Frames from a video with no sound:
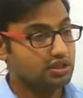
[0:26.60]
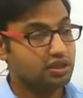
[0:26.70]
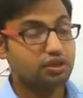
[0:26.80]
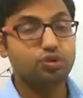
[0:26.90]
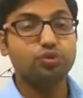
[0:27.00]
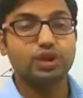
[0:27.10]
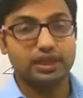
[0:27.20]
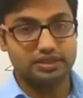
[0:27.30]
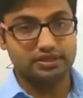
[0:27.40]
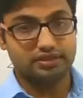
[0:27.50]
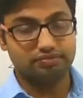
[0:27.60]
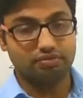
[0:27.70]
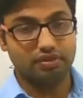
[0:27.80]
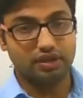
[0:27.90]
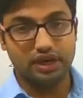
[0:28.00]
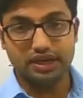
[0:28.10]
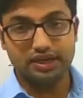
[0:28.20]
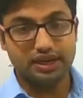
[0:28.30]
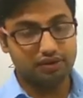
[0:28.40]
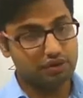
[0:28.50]
the two rays,
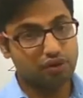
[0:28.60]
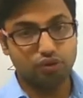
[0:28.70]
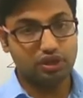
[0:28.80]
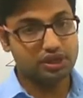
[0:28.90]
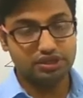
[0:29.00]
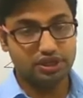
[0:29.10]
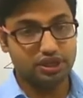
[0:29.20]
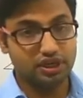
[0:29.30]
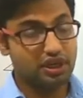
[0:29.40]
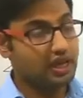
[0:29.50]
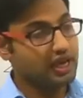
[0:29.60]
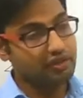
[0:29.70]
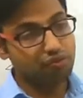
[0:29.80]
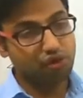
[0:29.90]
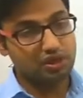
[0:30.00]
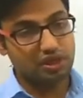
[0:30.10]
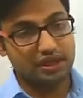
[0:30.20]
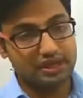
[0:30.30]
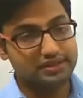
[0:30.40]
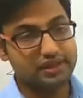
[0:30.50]
right, that we have already studied, and both the
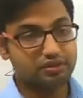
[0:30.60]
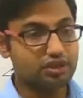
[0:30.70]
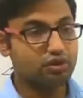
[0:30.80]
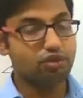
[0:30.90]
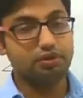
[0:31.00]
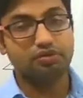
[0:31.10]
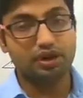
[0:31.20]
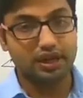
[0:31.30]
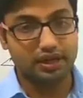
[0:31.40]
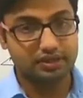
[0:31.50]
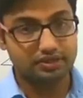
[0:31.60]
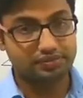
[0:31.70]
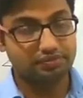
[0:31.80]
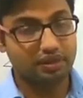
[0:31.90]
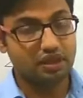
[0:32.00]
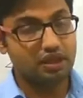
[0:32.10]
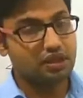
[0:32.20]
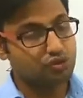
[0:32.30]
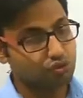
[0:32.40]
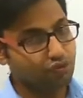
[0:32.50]
rays have the common vertex.
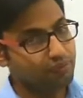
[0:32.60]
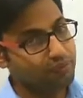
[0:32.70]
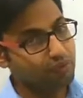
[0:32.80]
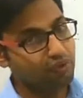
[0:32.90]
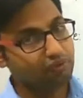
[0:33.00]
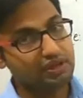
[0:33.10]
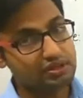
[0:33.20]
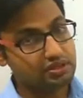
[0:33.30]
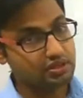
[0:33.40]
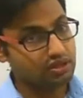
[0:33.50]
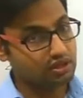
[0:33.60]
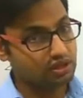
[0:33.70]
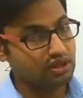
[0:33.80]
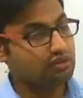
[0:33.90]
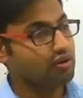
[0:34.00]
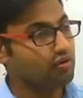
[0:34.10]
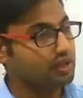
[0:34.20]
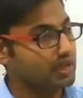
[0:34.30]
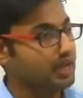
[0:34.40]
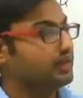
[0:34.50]
So before we study about
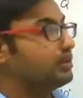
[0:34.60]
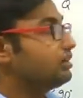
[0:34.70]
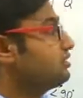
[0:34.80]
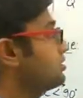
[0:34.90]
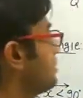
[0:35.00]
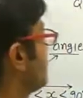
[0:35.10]
the angles,